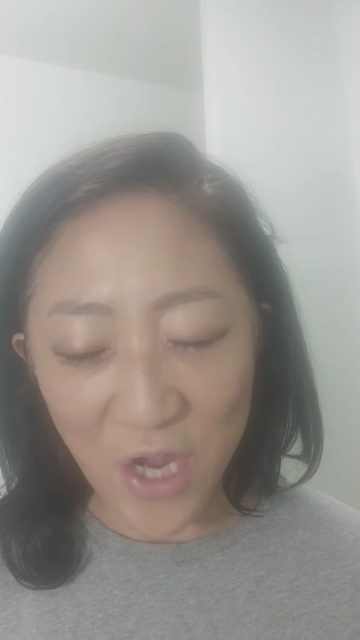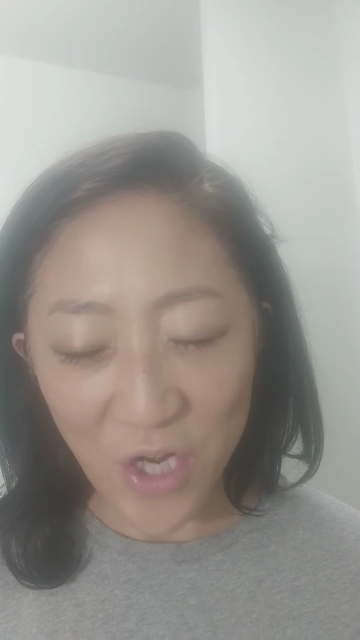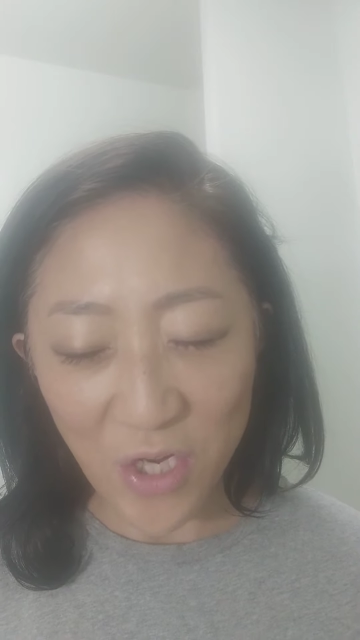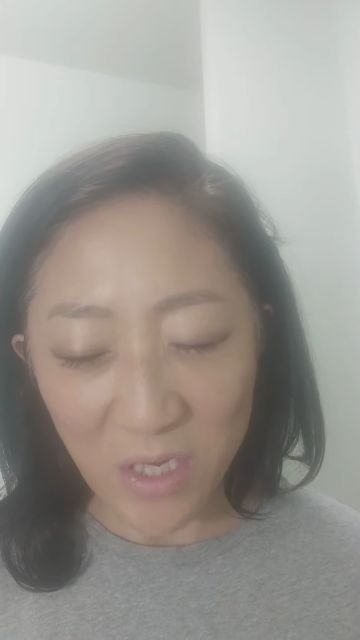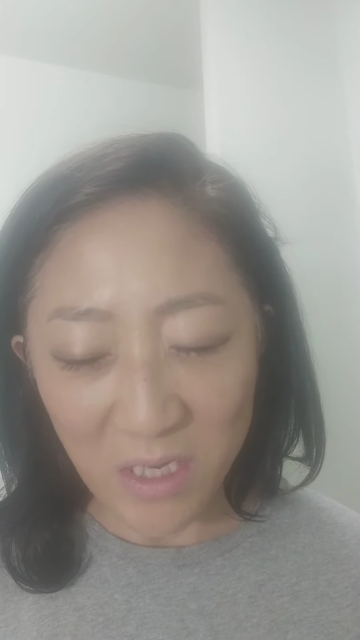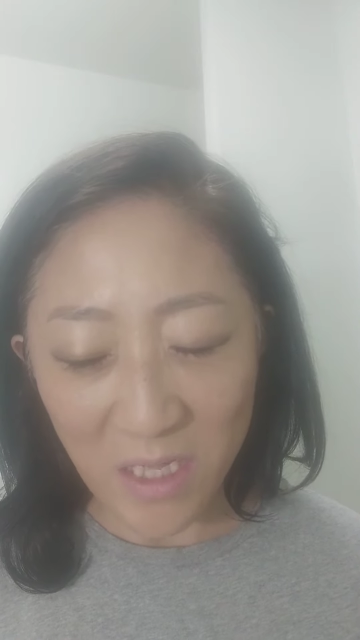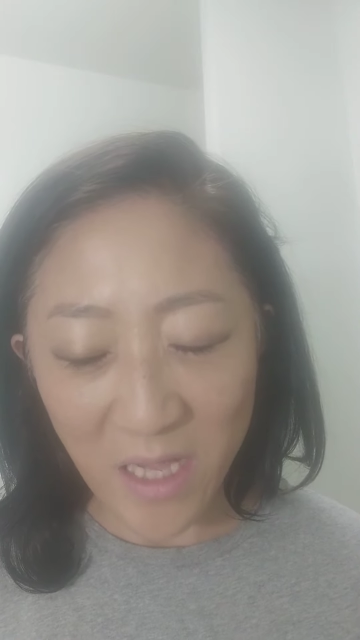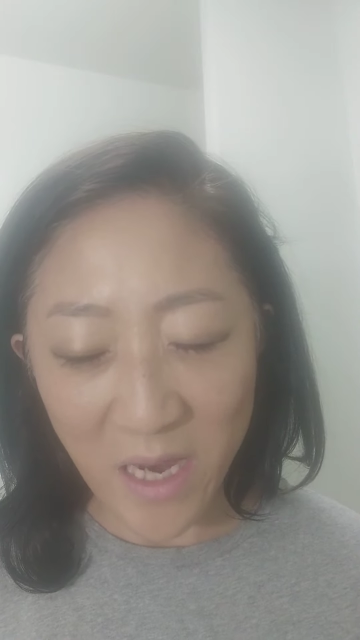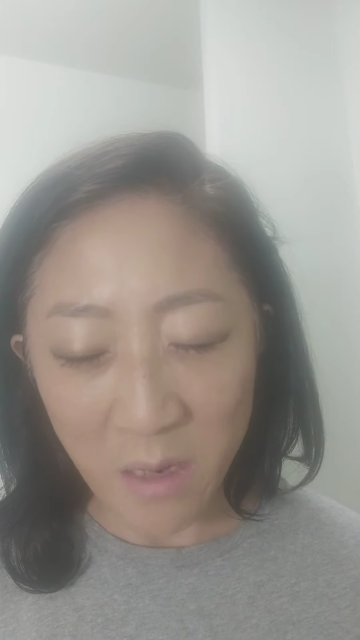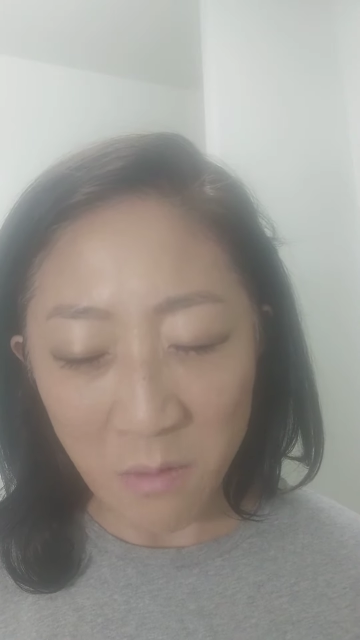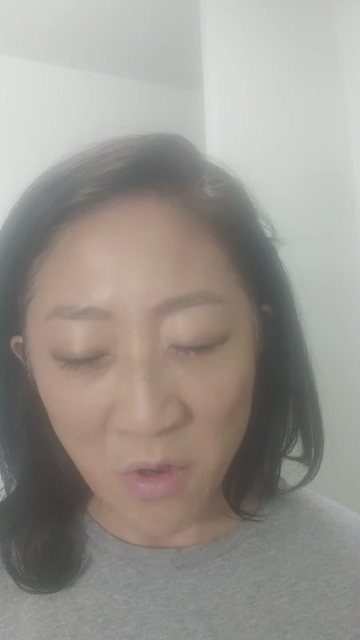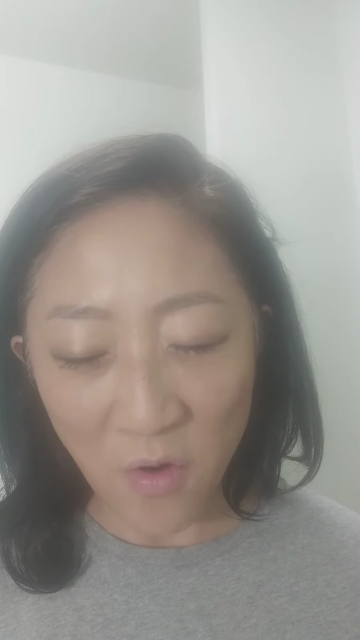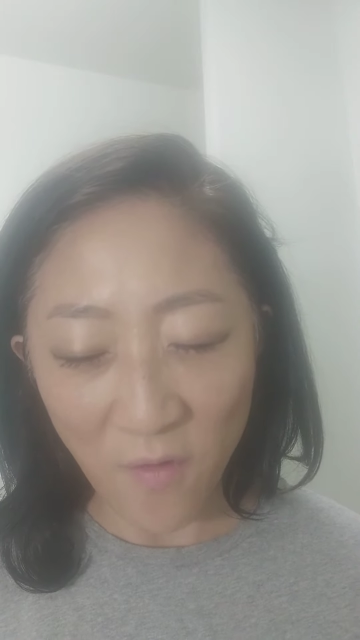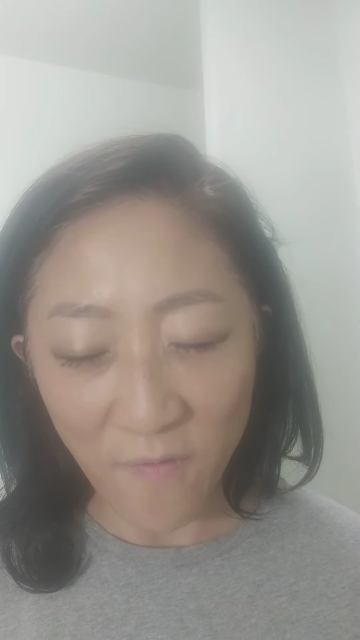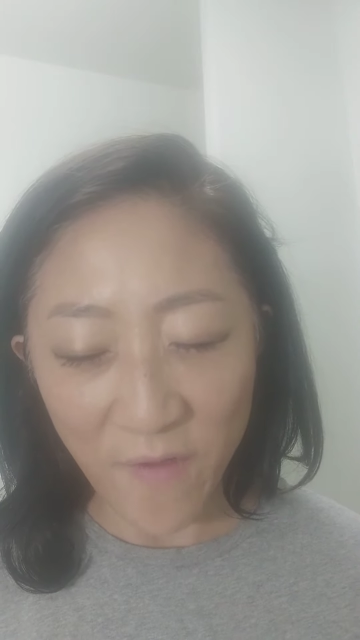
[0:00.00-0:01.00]
to claim
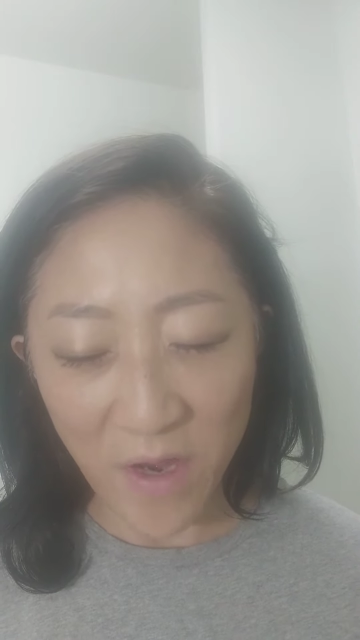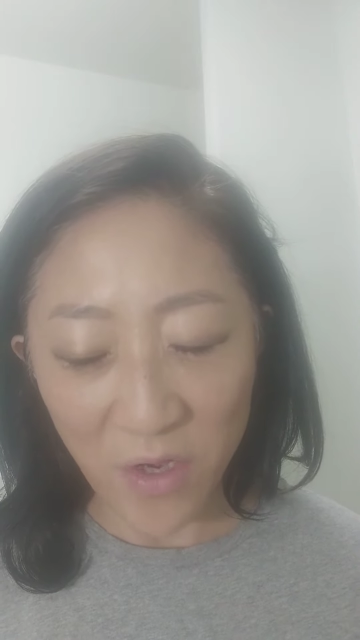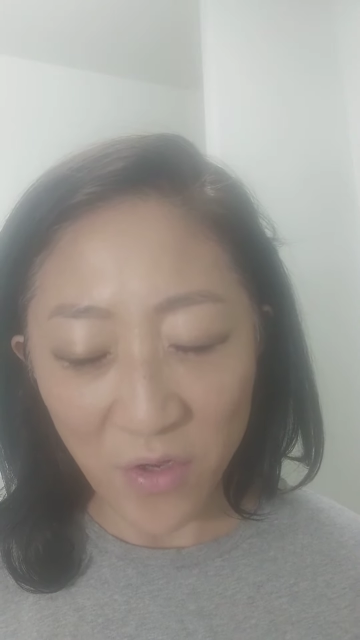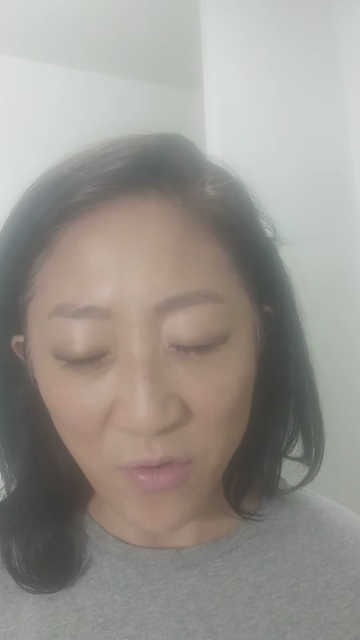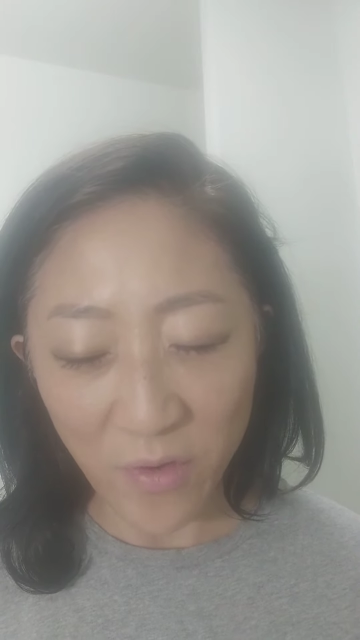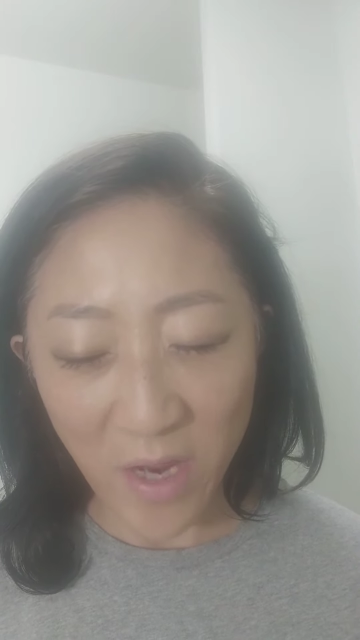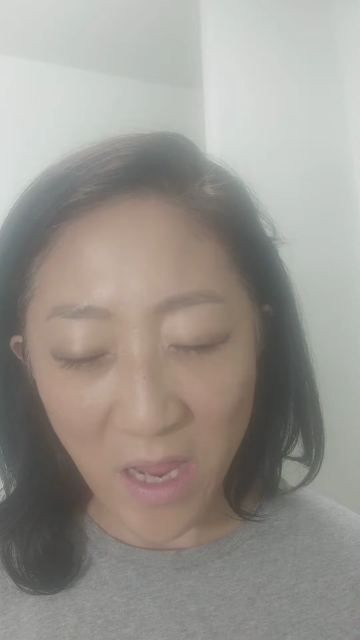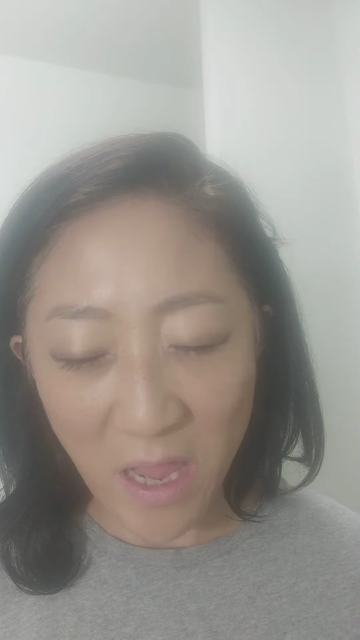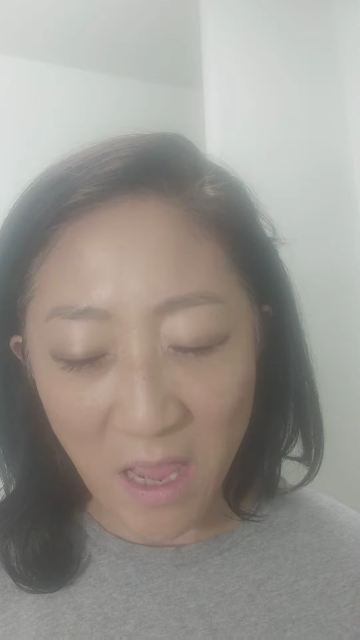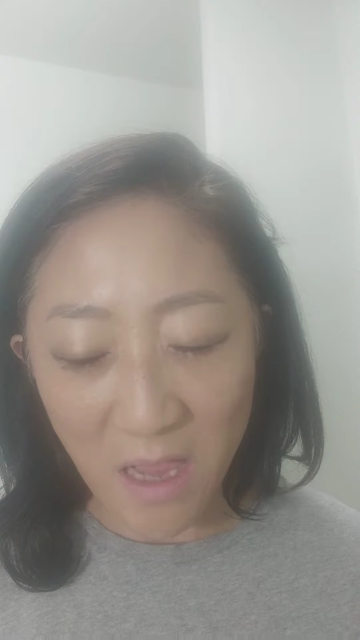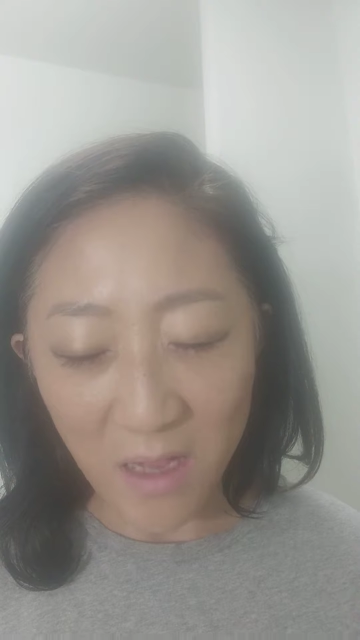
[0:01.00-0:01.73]
your victory,